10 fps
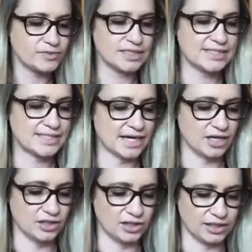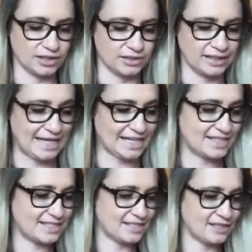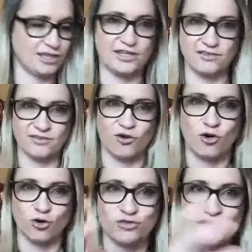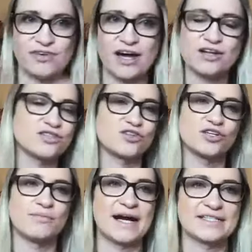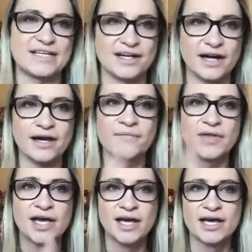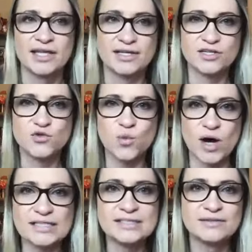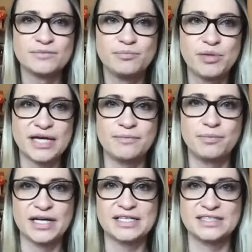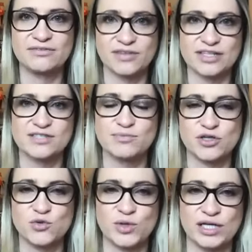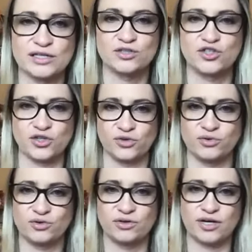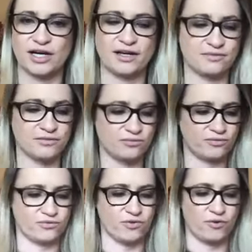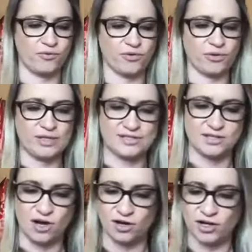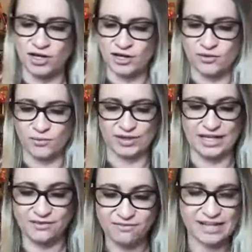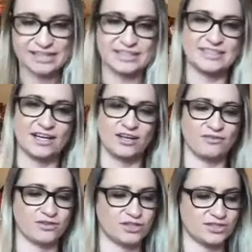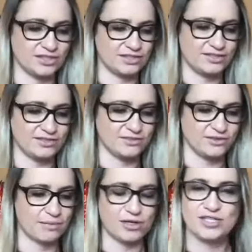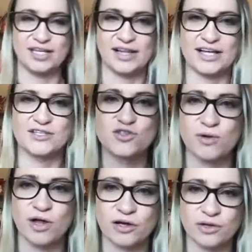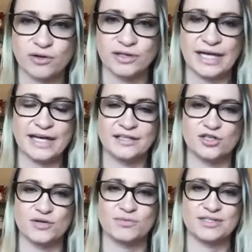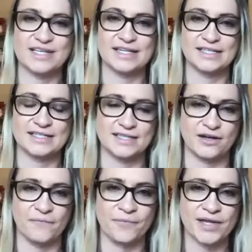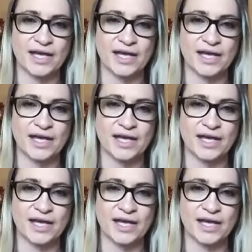cell gets the hold of the virus or the bacteria. There's one big difference between the two, okay, from what we saw with the infected cell versus MHC class 2 molecule on the antigen presenting cell.